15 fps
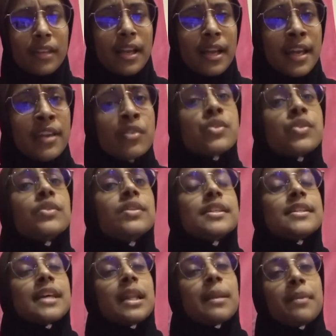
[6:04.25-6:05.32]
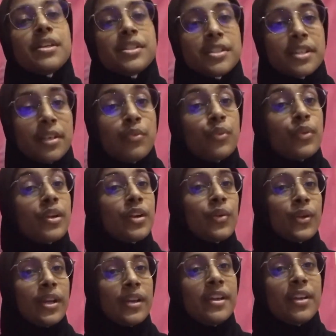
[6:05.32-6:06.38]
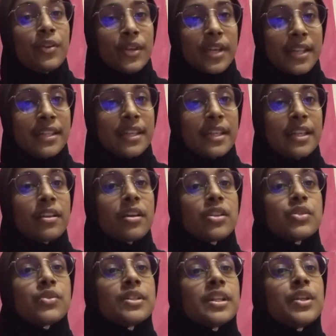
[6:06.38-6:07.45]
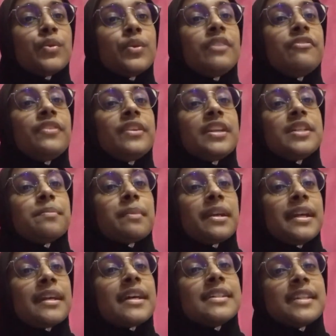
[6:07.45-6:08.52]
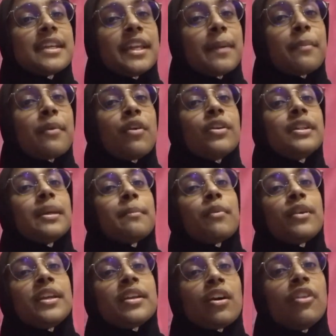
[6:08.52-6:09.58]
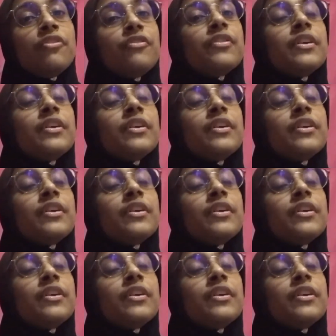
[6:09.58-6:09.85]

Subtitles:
And also the celebration were relocated to the newly finished Merdeka Stadium on the morning of